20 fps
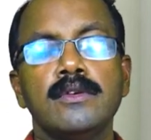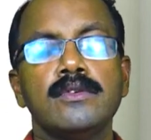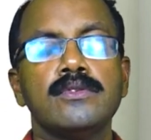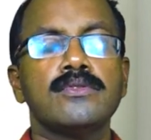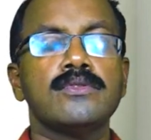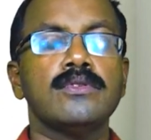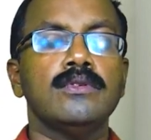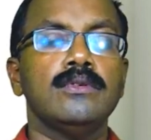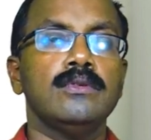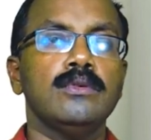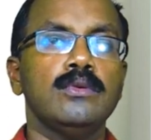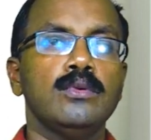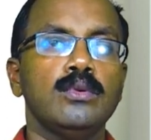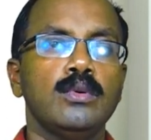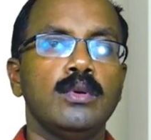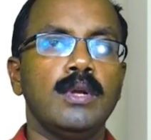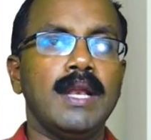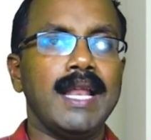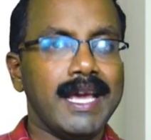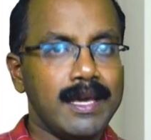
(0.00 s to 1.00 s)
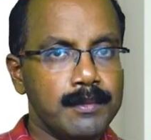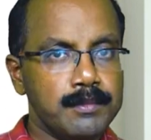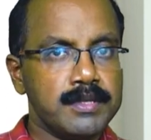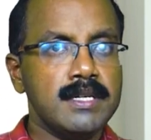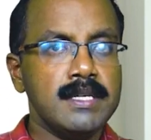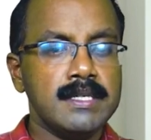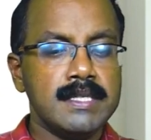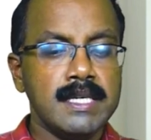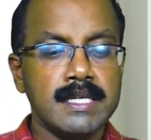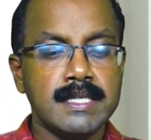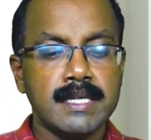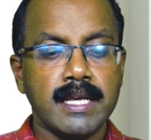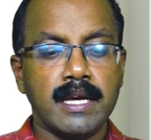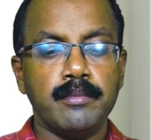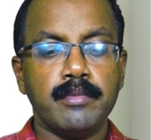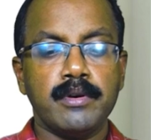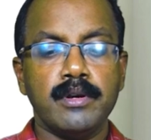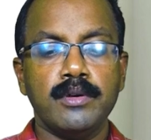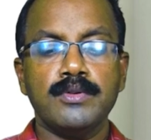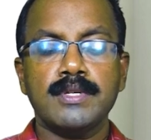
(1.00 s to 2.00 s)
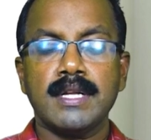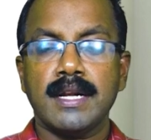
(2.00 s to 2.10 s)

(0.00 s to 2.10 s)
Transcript: So Lyme's disease can produce